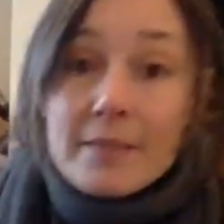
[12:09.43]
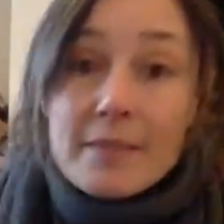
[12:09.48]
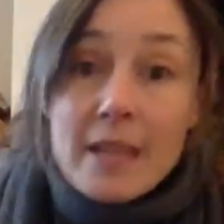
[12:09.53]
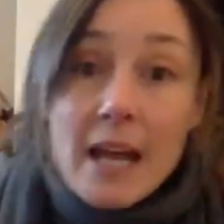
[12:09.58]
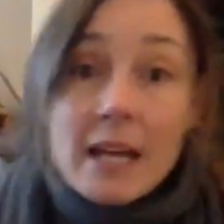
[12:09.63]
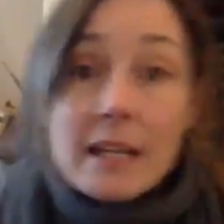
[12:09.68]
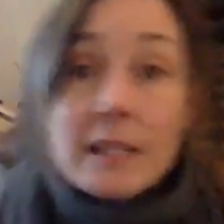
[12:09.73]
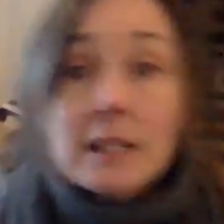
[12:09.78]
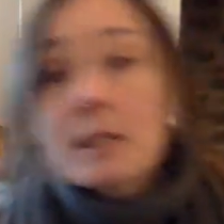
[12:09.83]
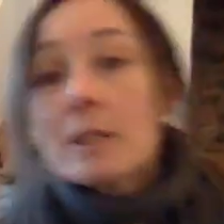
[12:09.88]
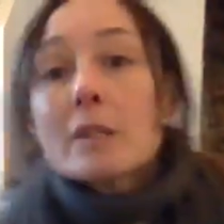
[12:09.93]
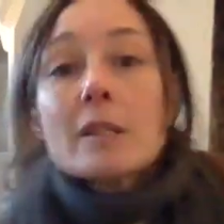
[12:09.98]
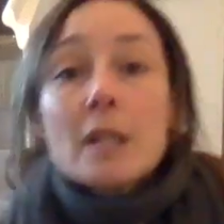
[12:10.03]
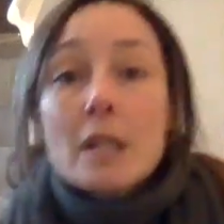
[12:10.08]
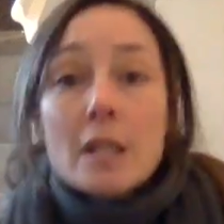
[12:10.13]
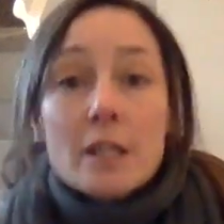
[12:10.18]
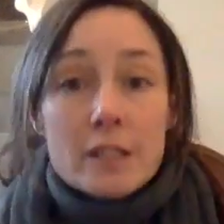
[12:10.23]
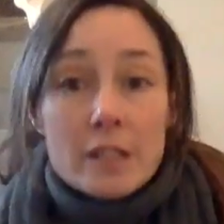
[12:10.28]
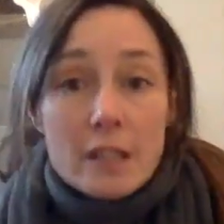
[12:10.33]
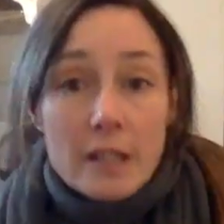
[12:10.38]
then
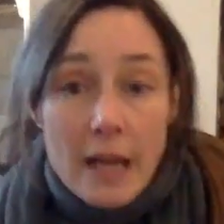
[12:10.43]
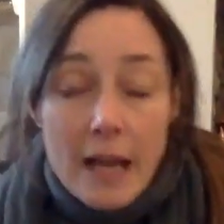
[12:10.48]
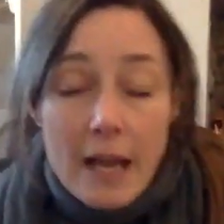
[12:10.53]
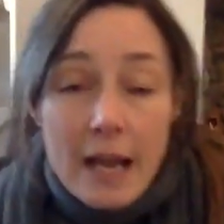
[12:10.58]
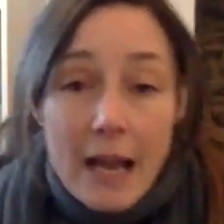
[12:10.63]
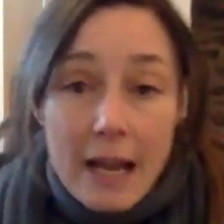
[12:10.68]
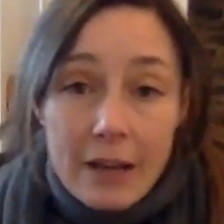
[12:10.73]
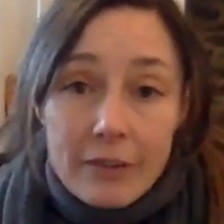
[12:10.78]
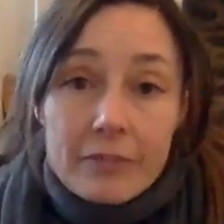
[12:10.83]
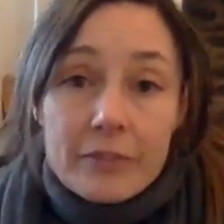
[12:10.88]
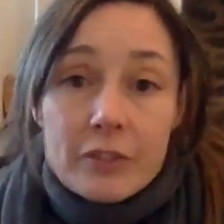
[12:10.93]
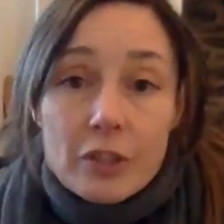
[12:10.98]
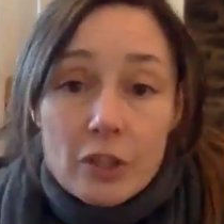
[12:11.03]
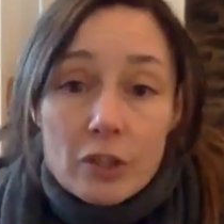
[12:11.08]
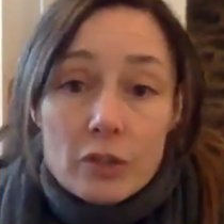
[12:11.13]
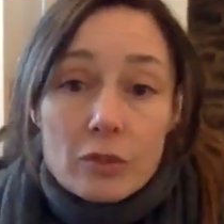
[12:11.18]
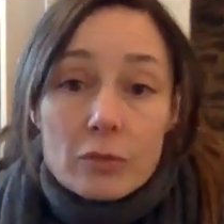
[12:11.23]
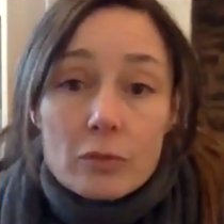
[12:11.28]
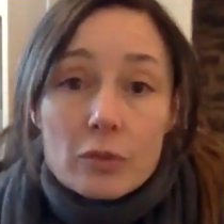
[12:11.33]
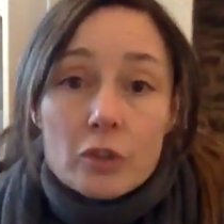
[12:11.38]
you're going to have
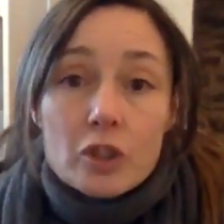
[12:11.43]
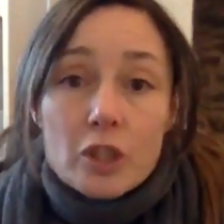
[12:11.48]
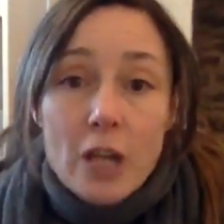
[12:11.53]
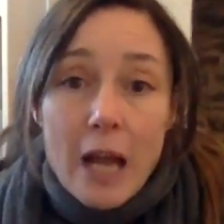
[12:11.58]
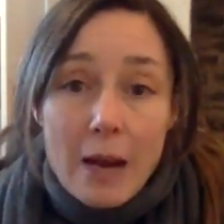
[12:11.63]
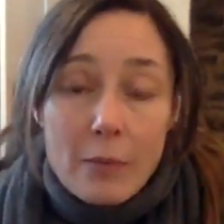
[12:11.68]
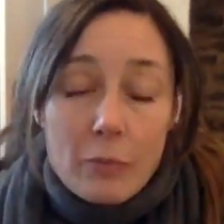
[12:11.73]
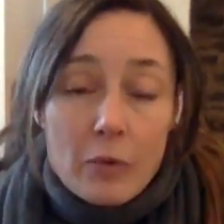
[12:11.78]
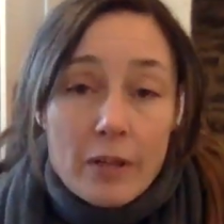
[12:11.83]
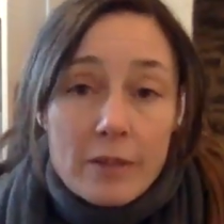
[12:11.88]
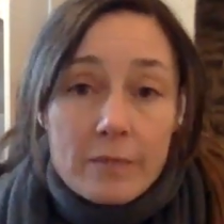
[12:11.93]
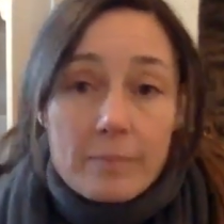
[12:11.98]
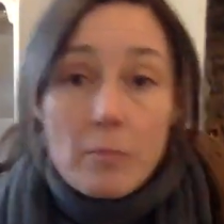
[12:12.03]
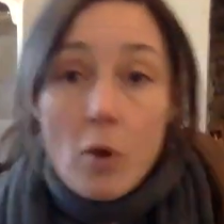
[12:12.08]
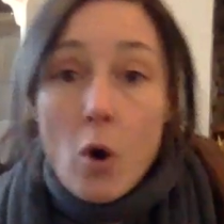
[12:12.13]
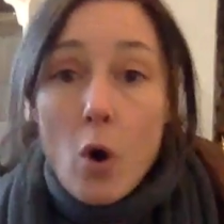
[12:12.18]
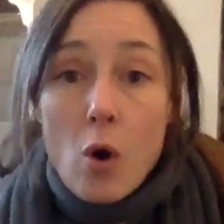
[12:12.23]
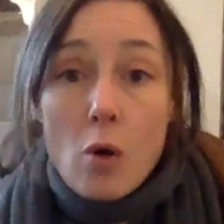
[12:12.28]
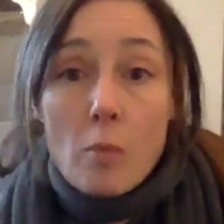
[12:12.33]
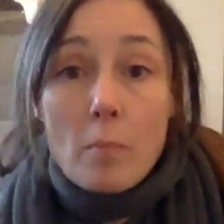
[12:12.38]
to chat with
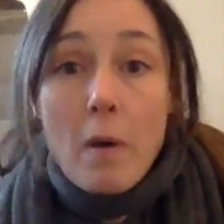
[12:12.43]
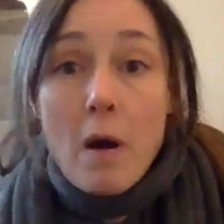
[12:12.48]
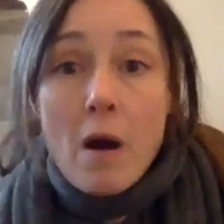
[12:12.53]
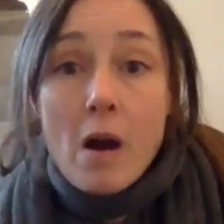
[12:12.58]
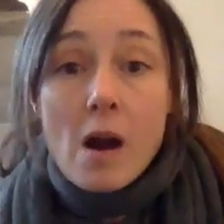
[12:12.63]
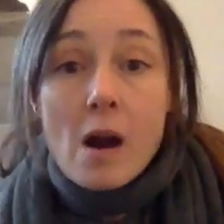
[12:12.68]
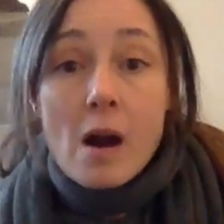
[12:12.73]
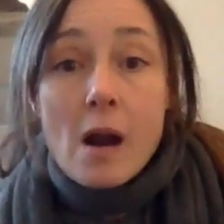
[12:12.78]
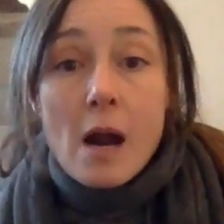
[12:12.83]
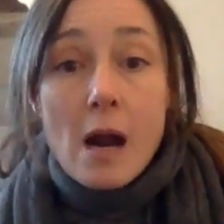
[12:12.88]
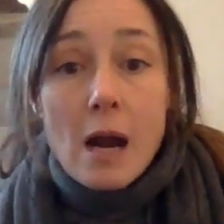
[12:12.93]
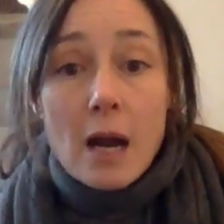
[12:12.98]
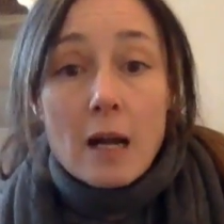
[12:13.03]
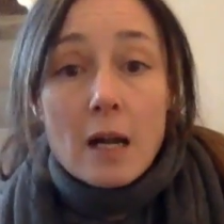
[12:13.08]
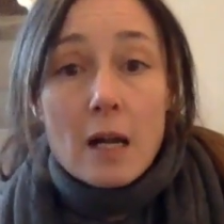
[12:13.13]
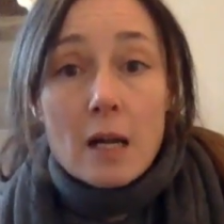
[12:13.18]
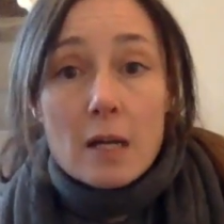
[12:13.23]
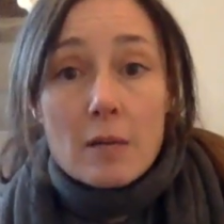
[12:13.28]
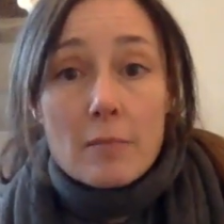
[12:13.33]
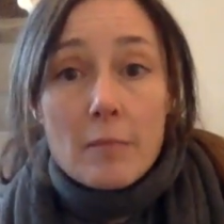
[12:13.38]
mum
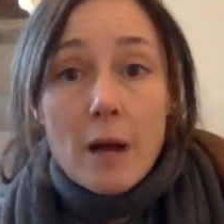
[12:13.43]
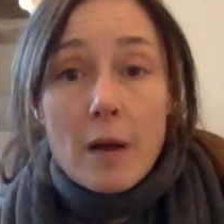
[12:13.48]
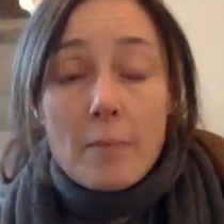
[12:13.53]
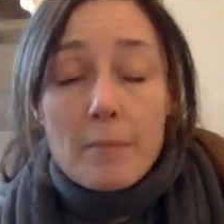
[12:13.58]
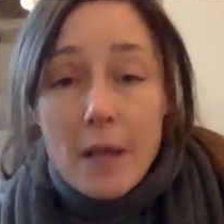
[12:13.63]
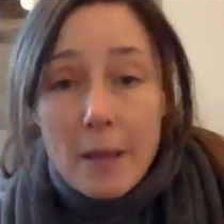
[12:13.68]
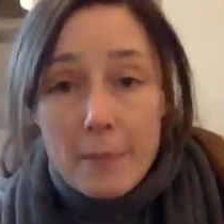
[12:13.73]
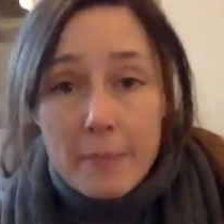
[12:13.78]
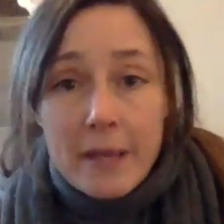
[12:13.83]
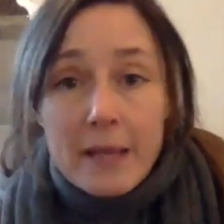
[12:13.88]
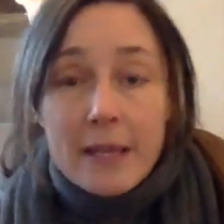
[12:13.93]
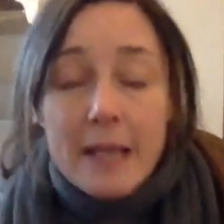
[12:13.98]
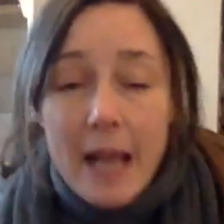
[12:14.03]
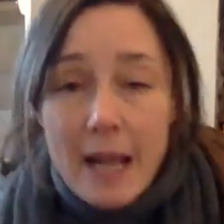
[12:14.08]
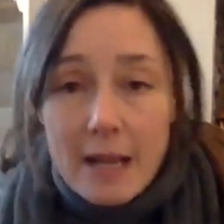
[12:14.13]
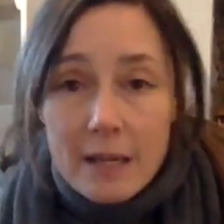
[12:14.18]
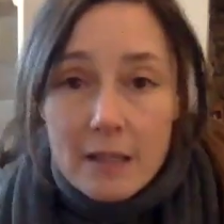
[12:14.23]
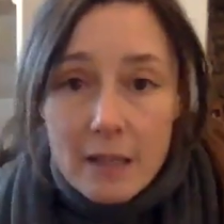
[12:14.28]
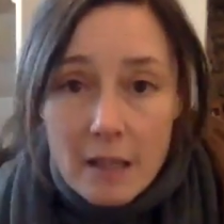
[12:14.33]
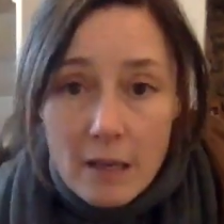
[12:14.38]
and maybe
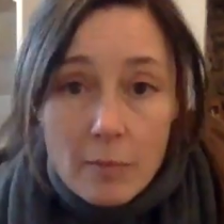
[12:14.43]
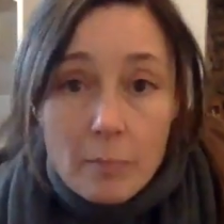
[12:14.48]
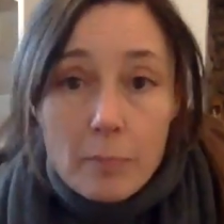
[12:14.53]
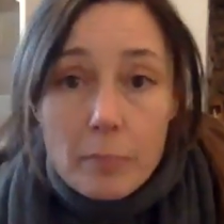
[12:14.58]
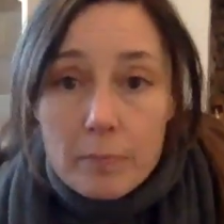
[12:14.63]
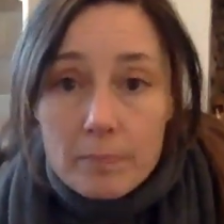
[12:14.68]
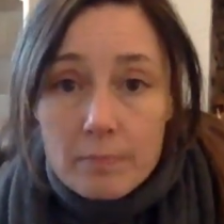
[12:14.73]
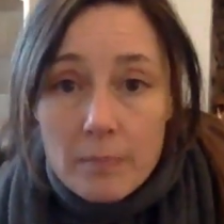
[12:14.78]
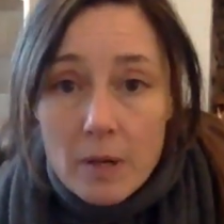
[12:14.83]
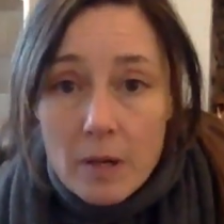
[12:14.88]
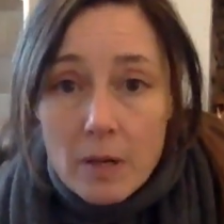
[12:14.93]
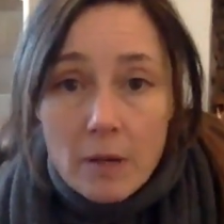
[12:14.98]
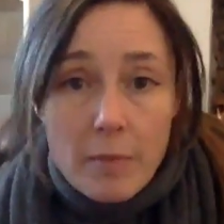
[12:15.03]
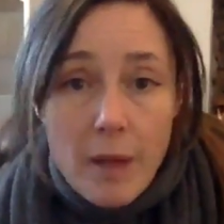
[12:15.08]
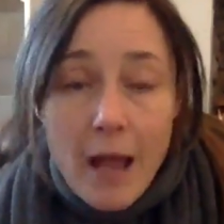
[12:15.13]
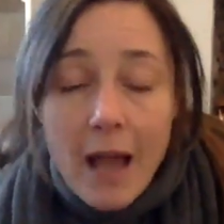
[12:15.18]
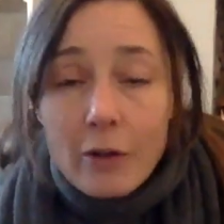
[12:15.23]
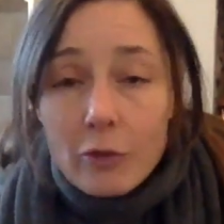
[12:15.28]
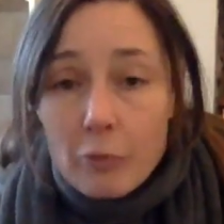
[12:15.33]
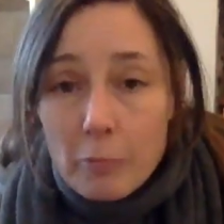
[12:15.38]
get a
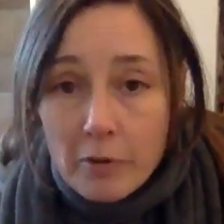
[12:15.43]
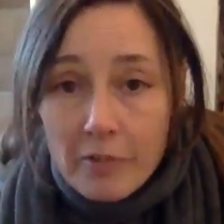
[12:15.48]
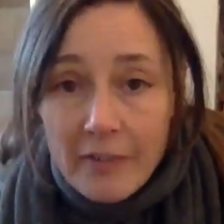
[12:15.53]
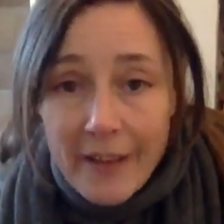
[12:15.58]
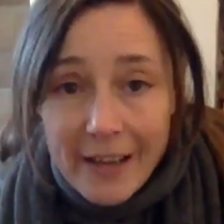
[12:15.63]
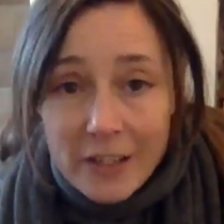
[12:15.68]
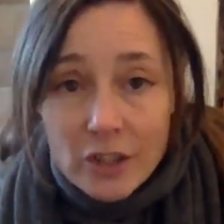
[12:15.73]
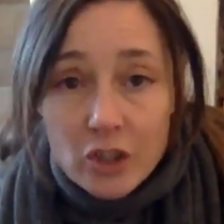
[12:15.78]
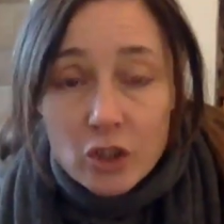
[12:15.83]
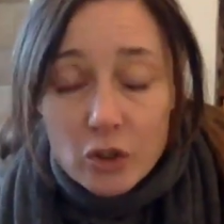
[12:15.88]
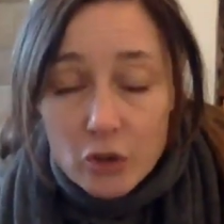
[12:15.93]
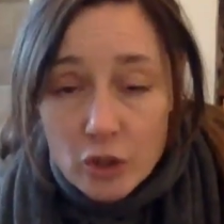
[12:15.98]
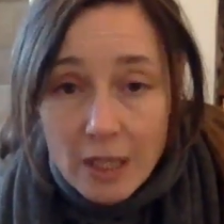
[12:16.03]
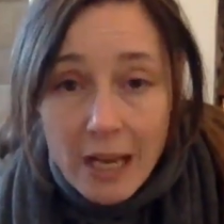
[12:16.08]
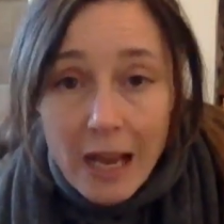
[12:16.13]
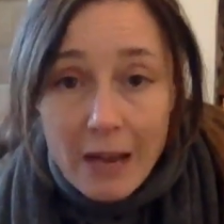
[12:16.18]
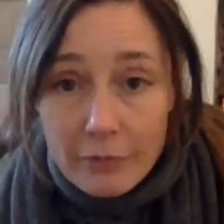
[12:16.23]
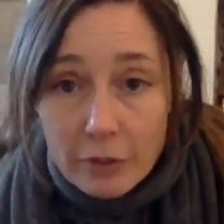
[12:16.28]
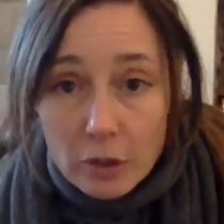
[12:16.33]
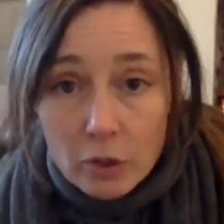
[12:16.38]
health professional to
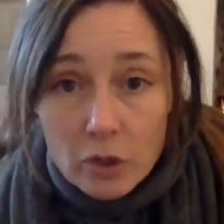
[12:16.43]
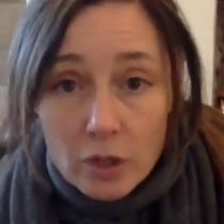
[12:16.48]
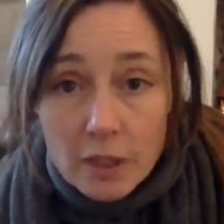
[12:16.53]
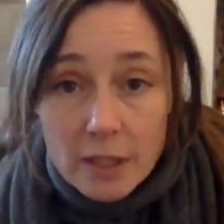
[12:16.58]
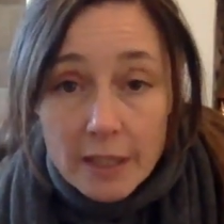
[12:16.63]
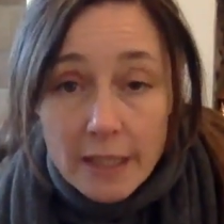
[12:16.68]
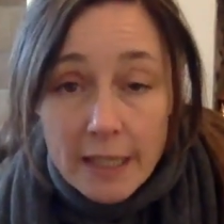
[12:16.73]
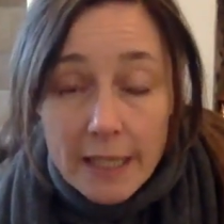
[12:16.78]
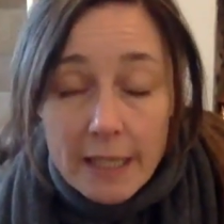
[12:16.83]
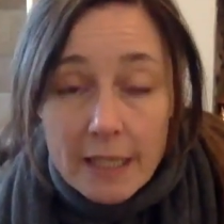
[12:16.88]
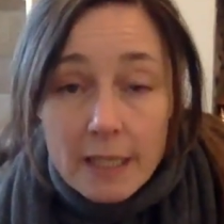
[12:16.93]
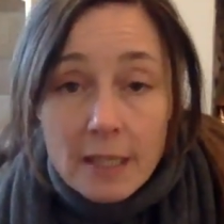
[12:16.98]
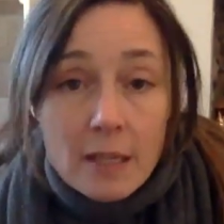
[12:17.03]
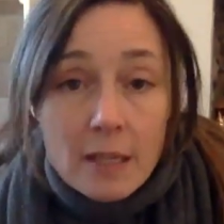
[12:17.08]
have a look at it.